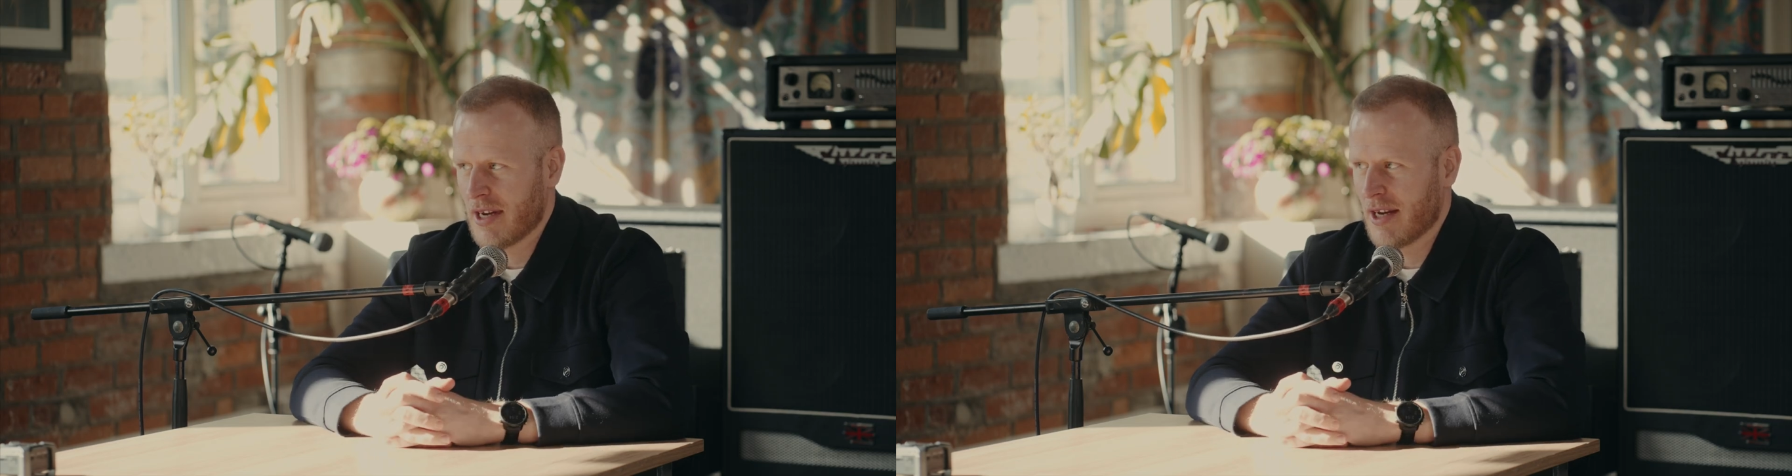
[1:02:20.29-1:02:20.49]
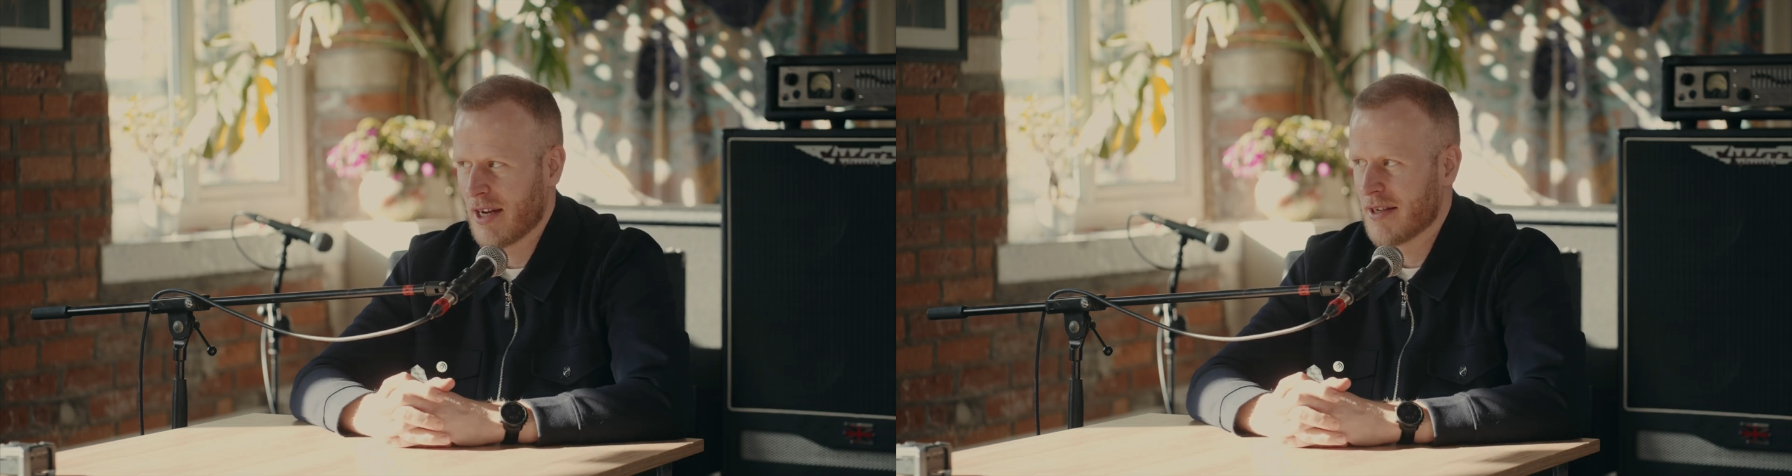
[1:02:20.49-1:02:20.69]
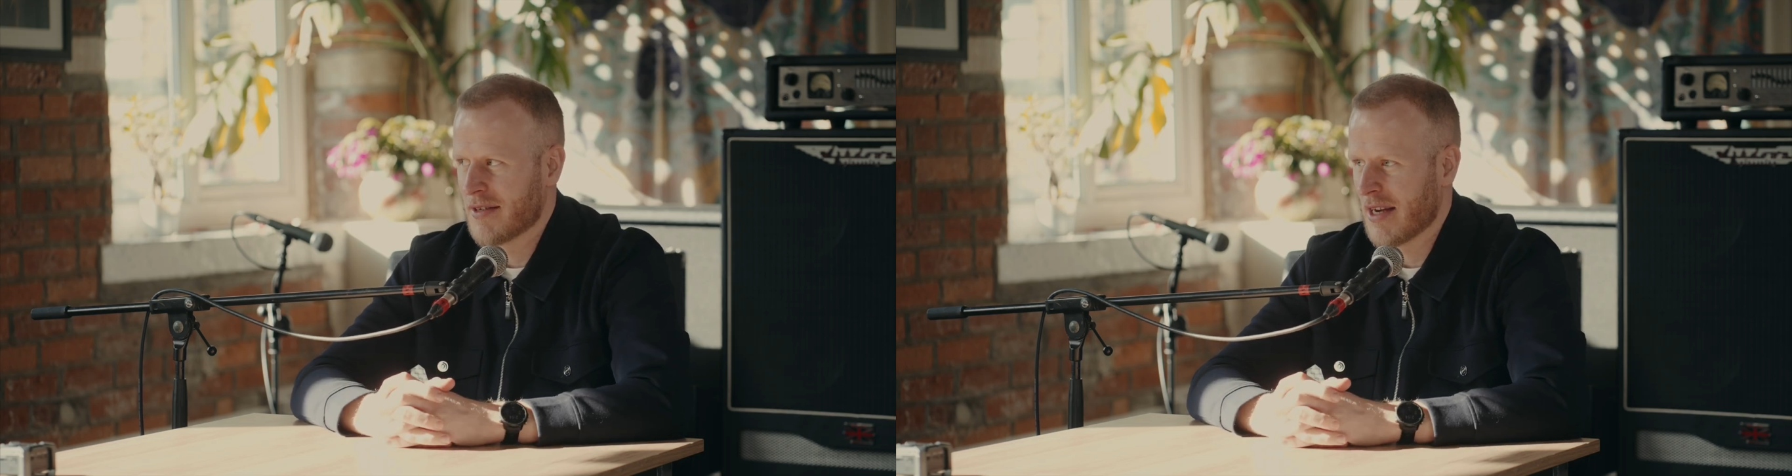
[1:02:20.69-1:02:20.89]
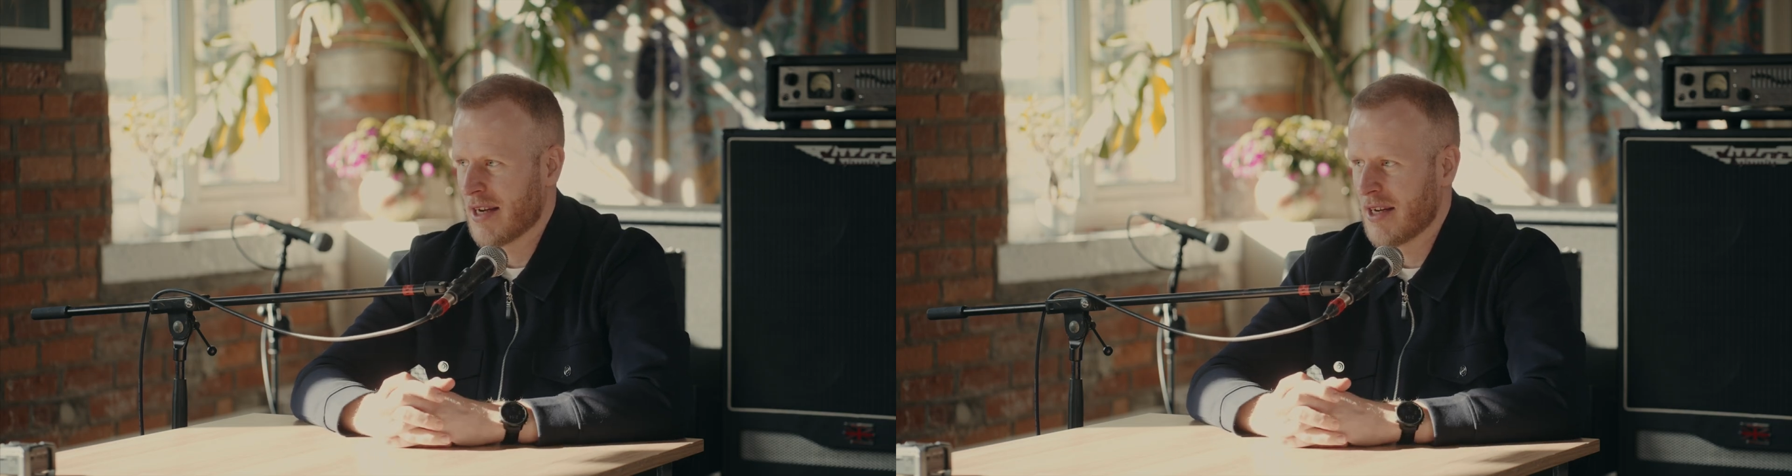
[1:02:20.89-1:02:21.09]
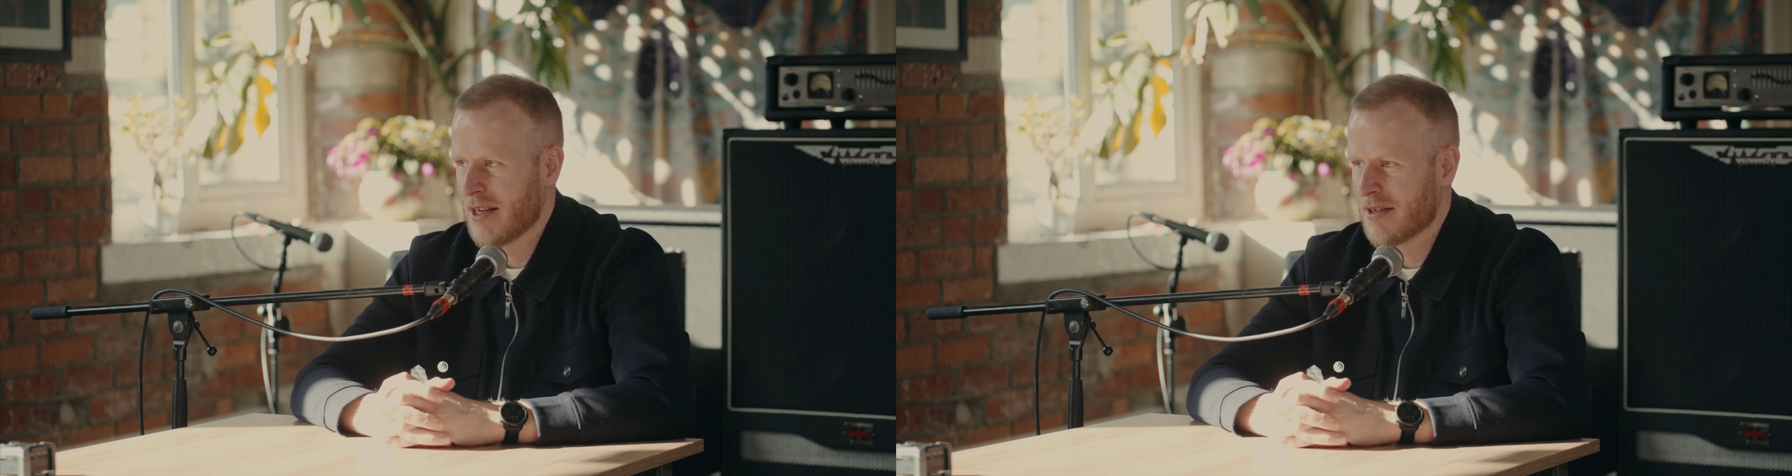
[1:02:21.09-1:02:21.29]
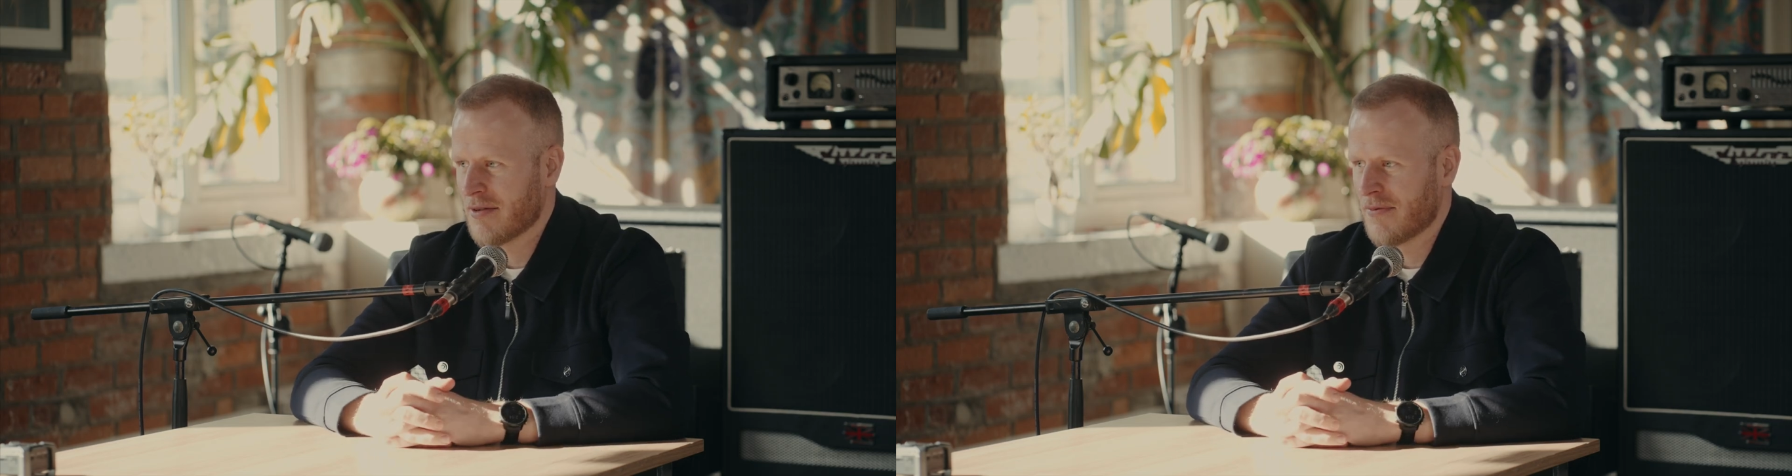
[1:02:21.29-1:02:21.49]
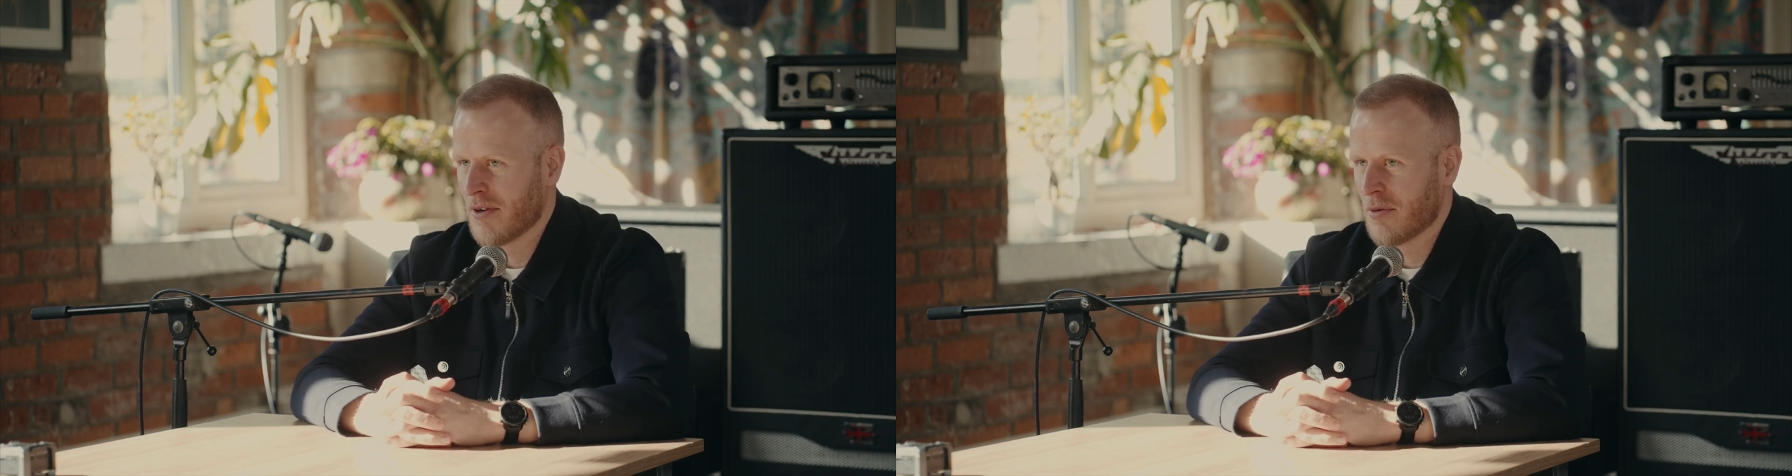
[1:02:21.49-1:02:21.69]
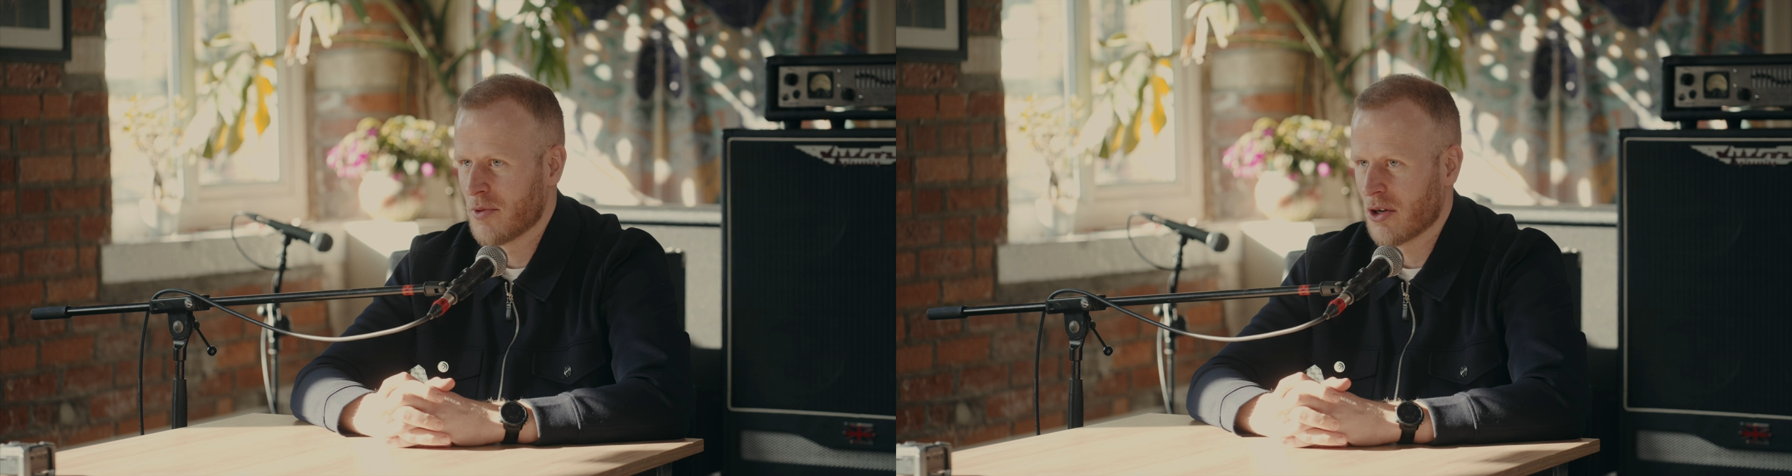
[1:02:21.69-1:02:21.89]

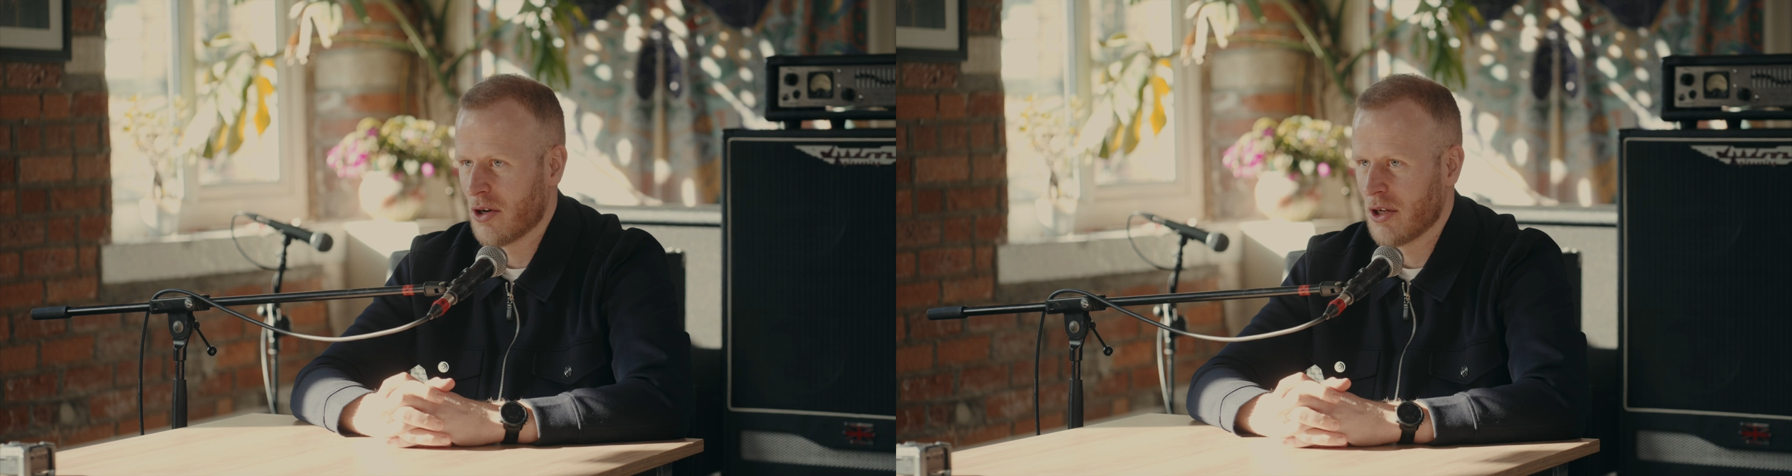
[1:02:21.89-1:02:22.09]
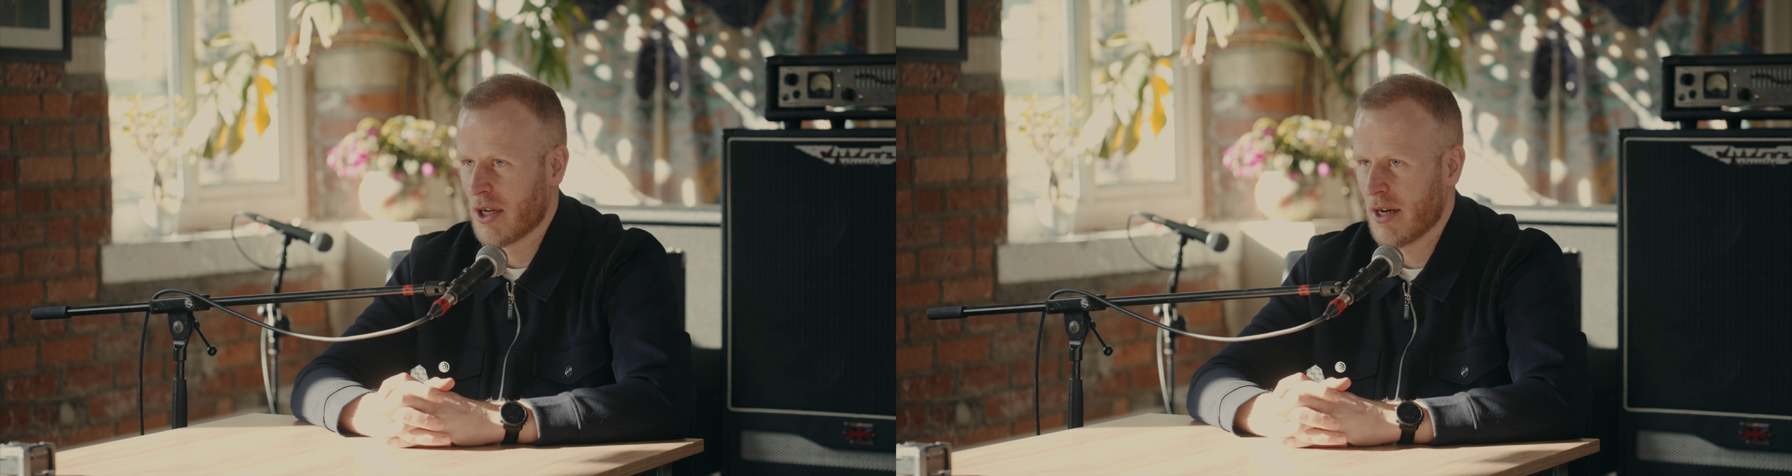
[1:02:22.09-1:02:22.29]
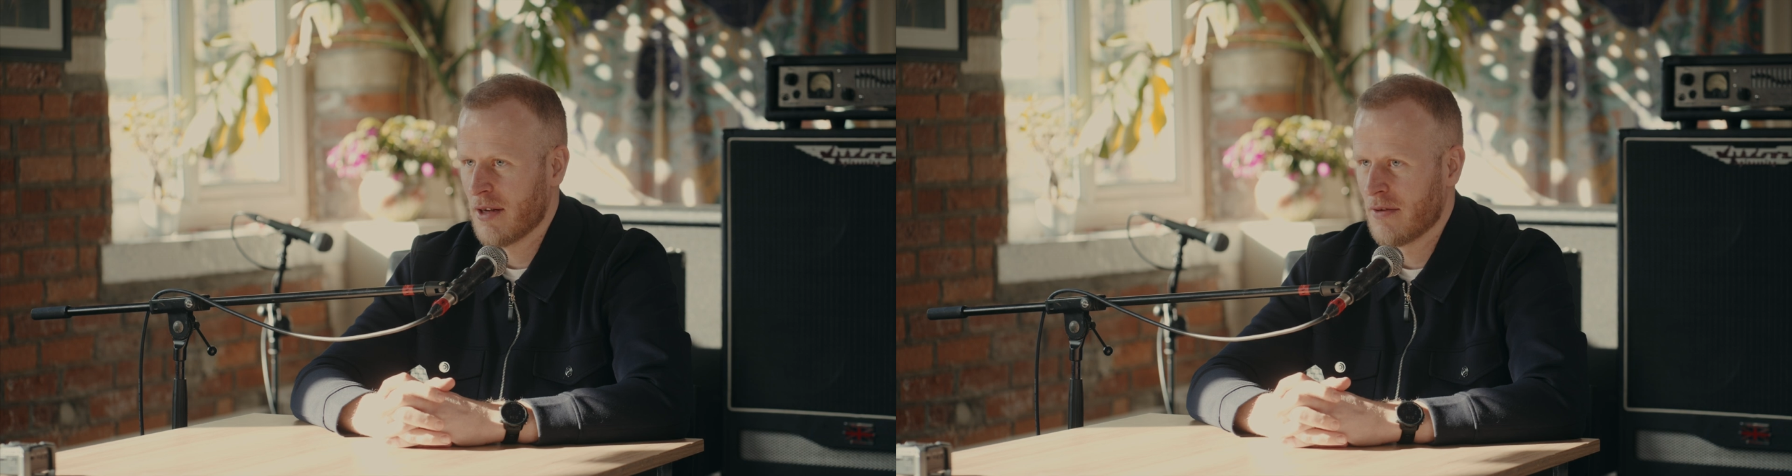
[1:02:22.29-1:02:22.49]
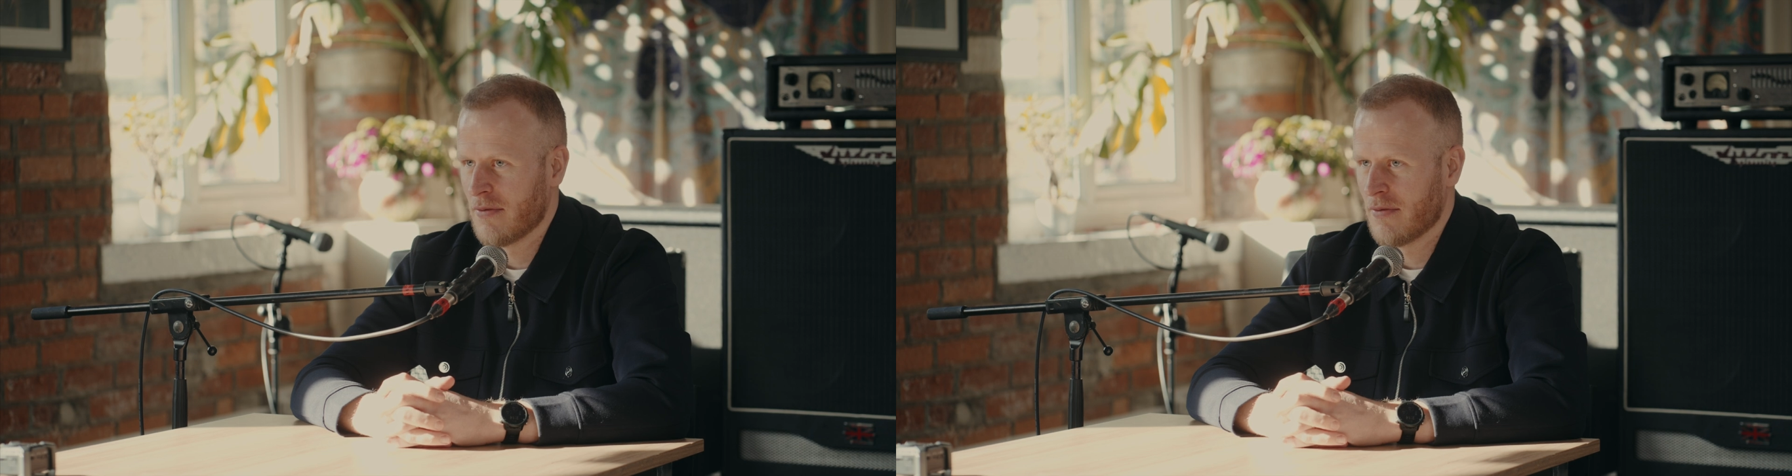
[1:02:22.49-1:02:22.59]
zadefilm.shop